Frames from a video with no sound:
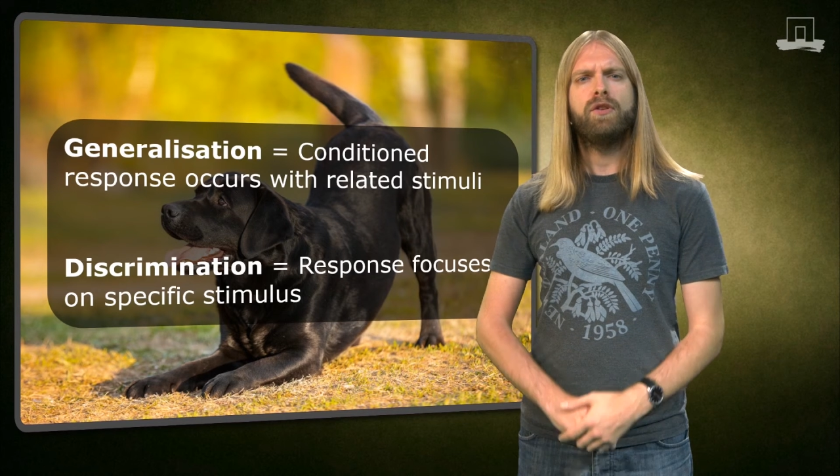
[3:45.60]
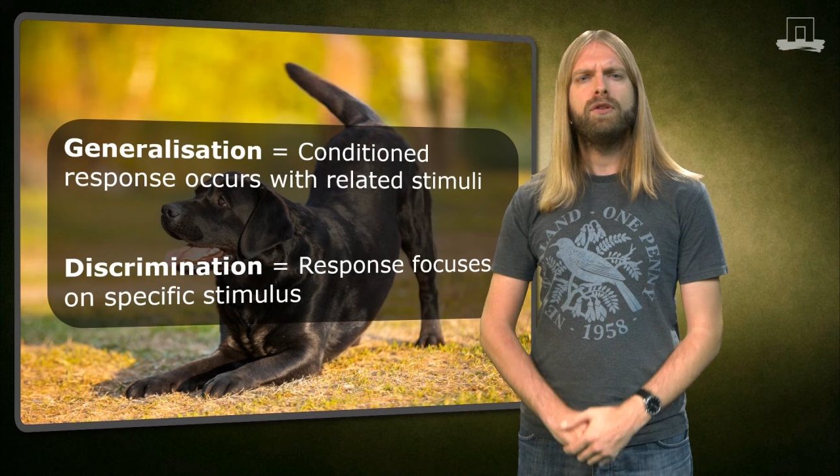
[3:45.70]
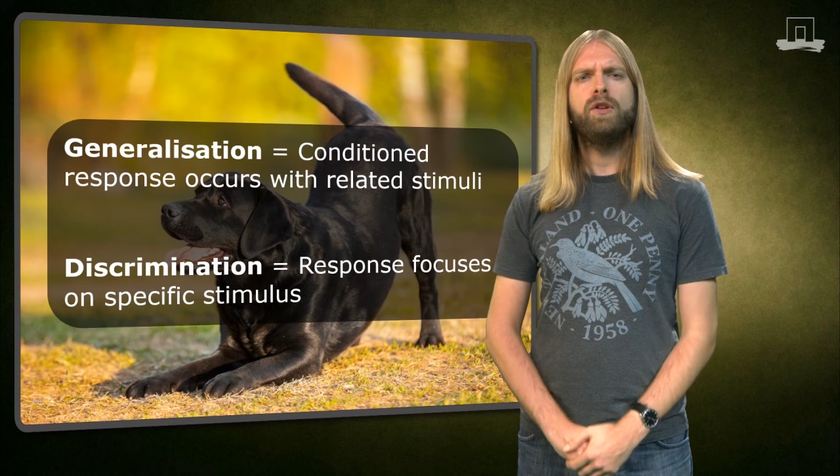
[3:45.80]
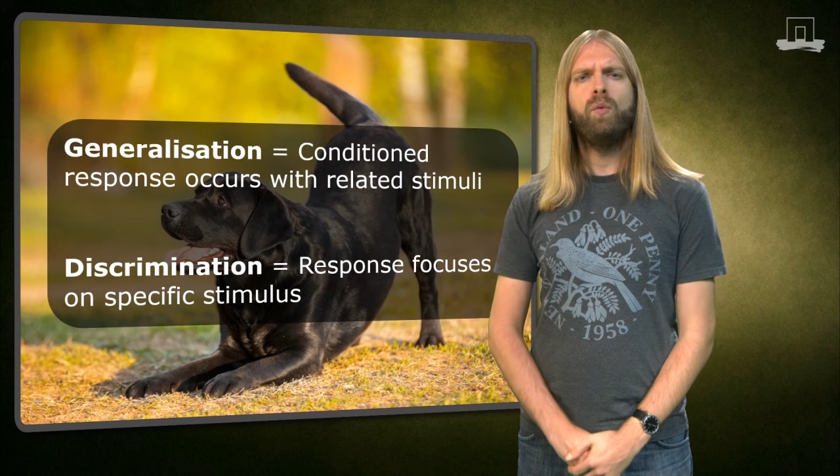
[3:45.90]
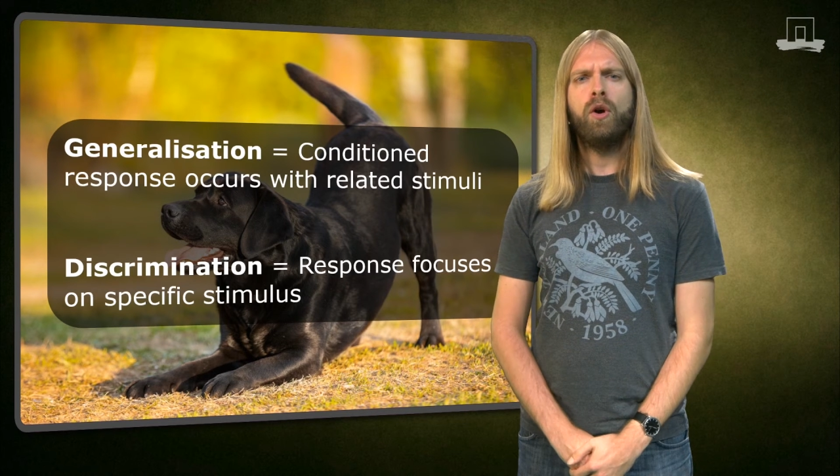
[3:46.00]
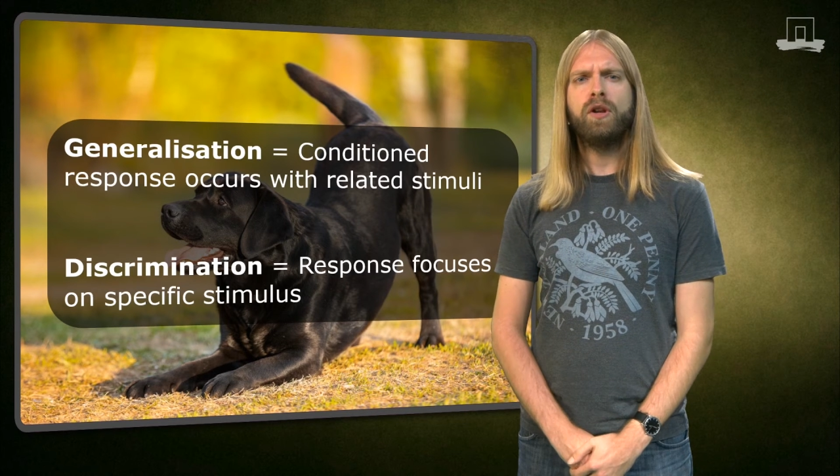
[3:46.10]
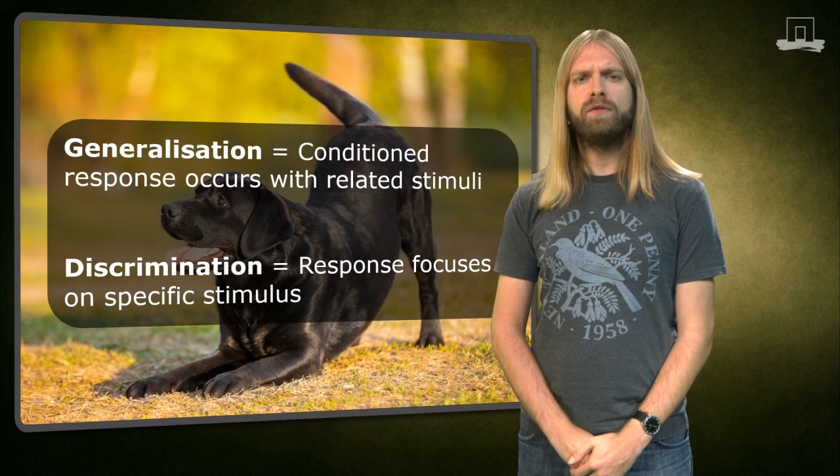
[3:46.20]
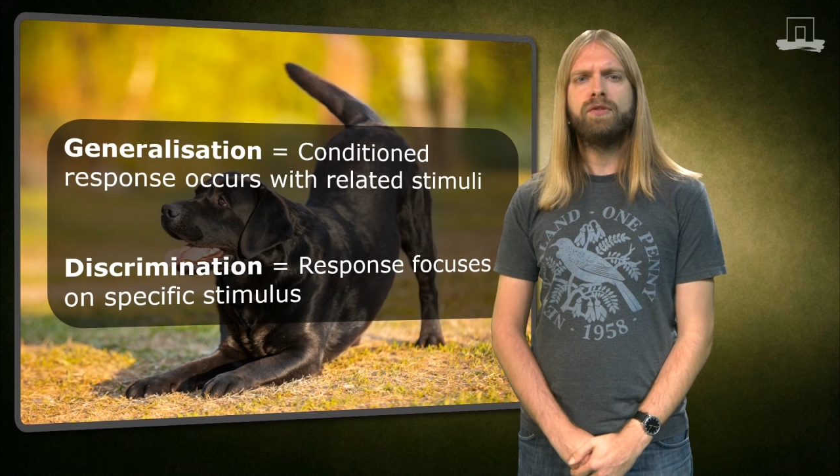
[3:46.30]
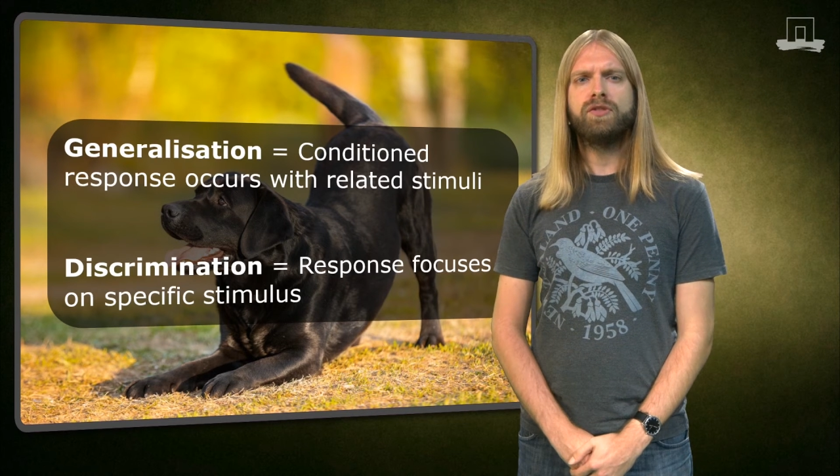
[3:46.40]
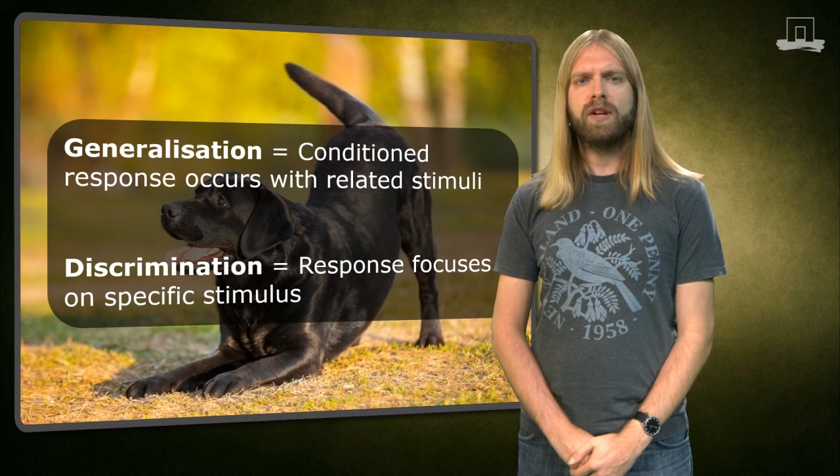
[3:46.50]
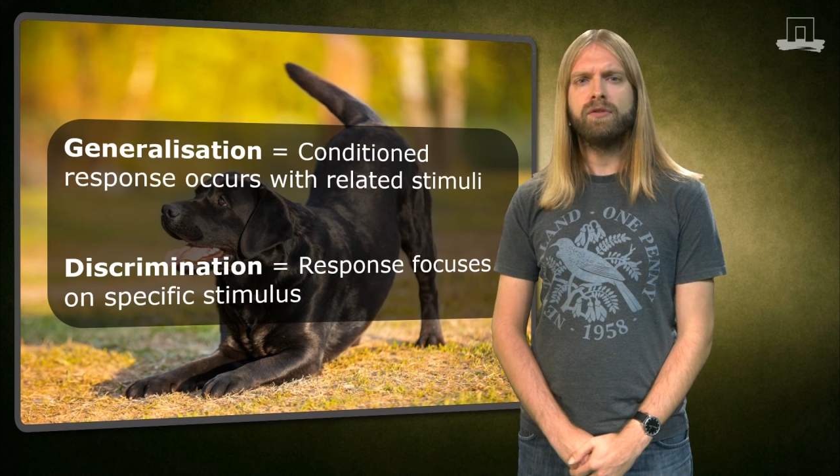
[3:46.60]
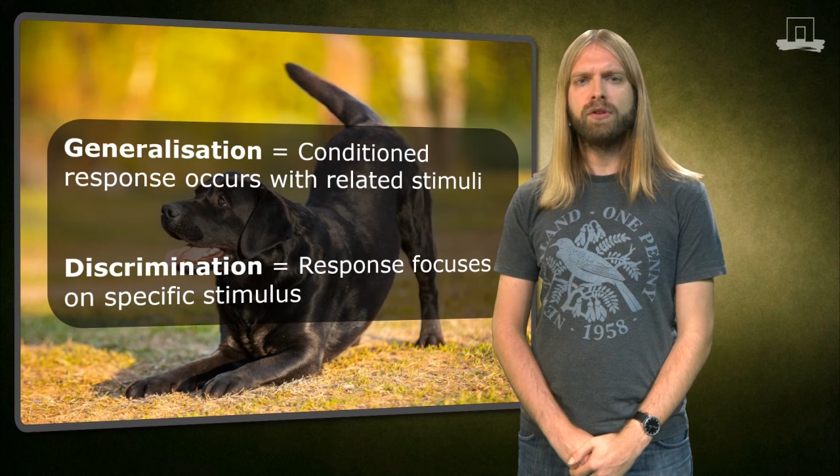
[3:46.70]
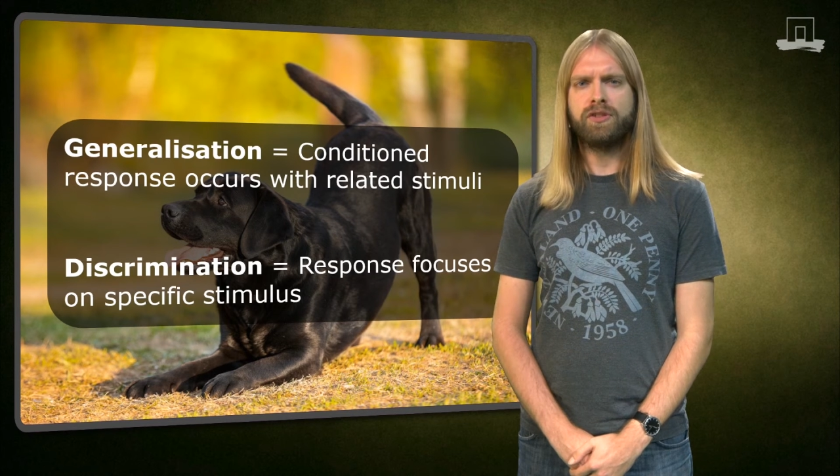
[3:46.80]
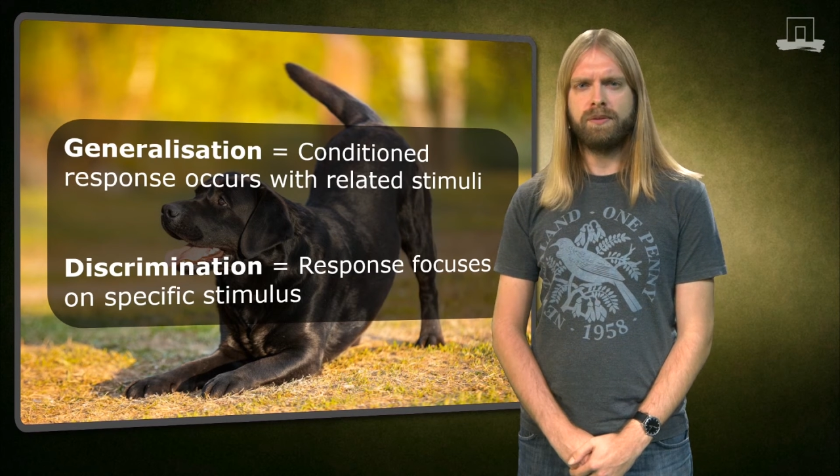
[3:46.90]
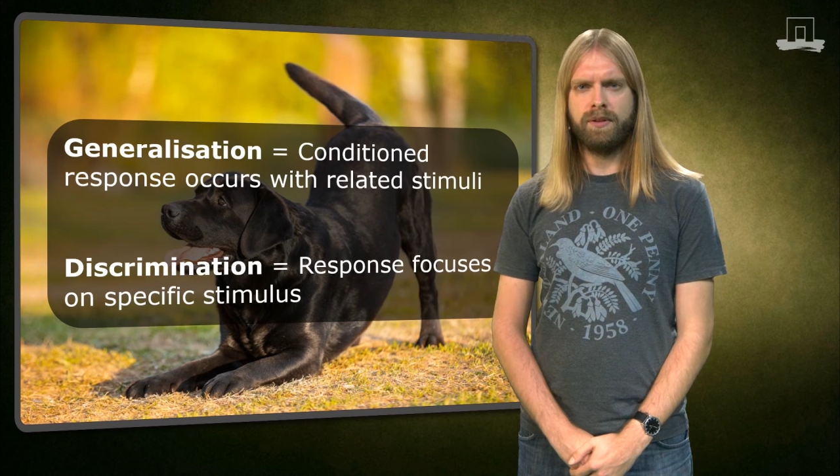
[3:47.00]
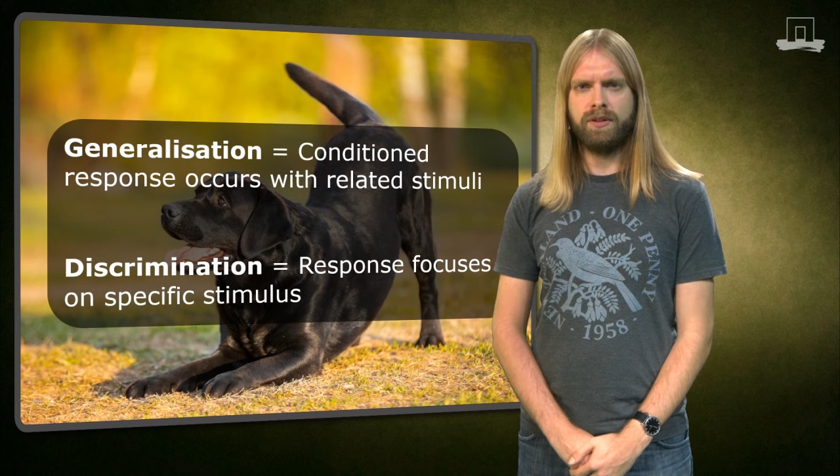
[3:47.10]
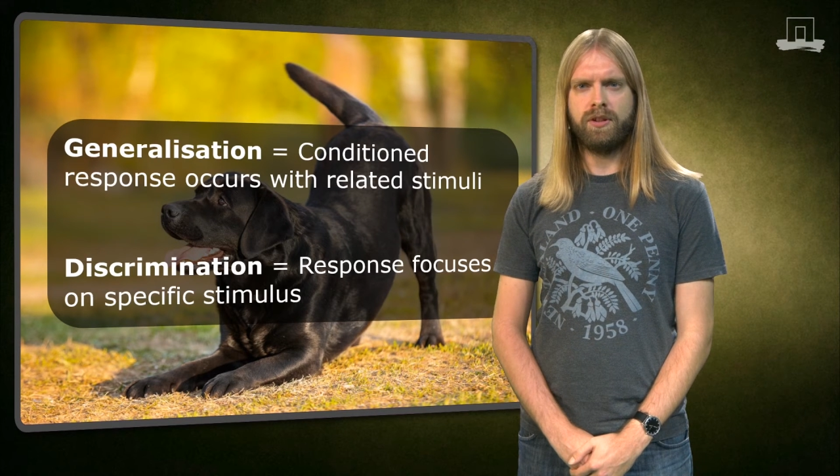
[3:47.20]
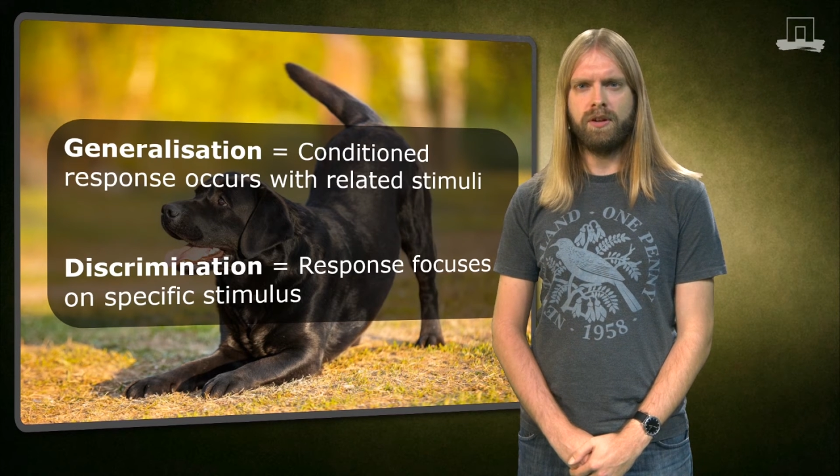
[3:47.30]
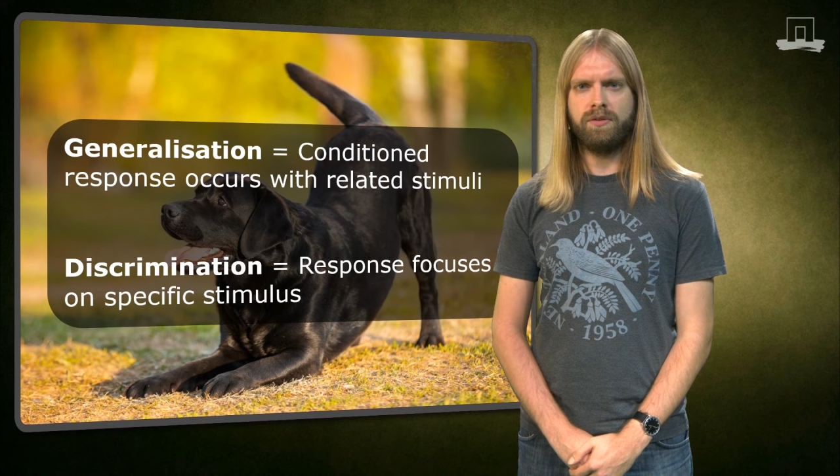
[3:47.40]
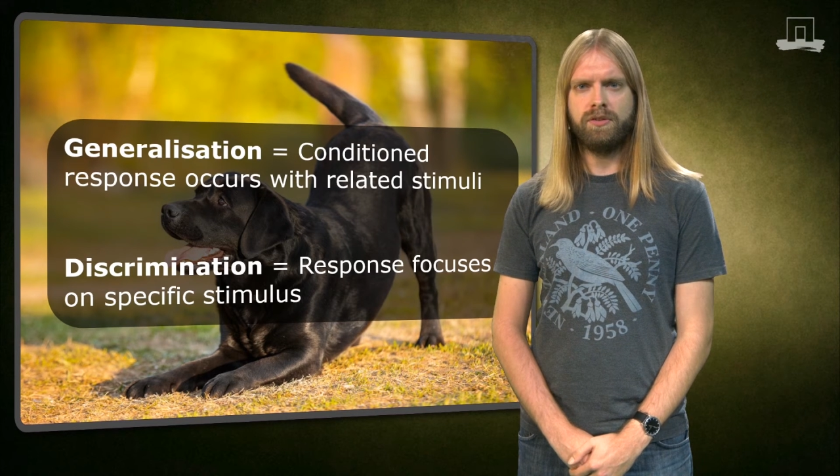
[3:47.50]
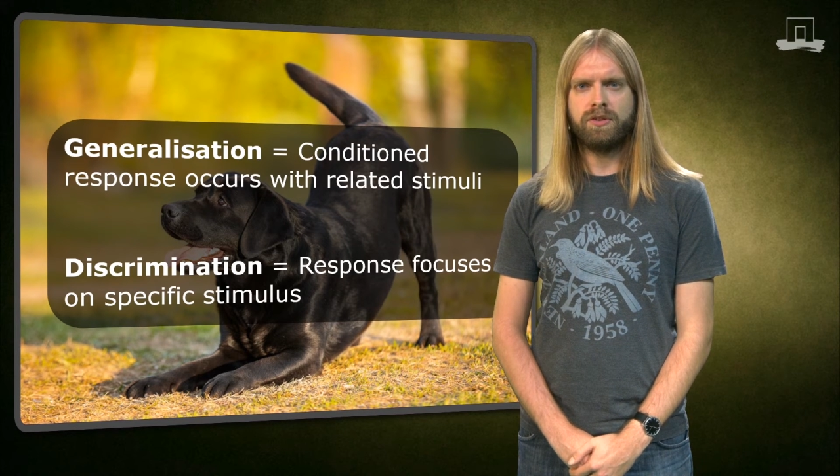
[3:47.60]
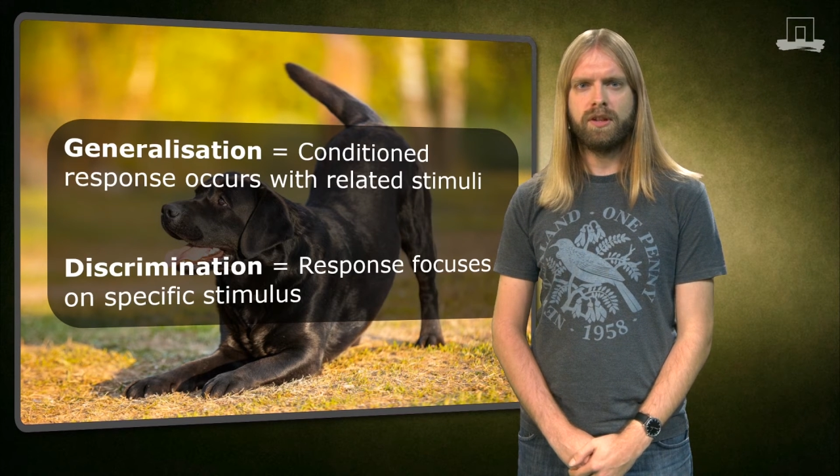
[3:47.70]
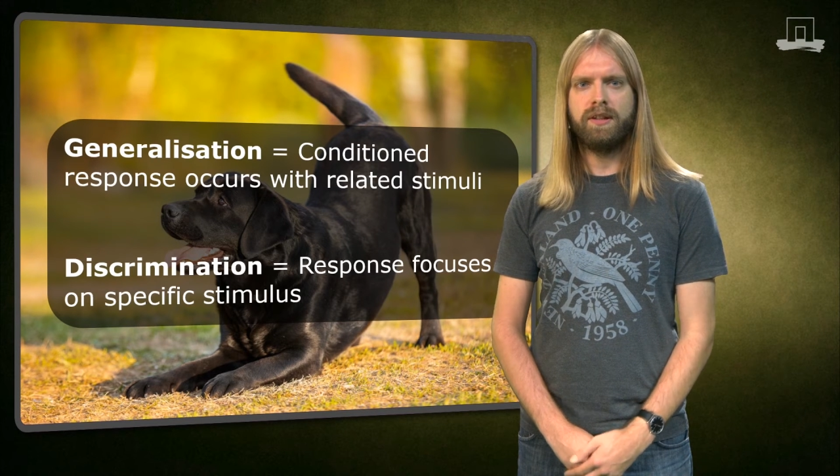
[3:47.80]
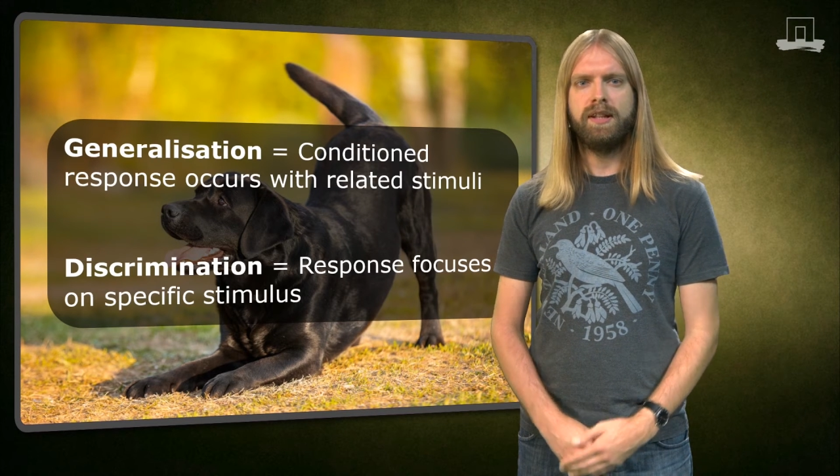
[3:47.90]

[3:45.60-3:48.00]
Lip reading: If only one of several similar tones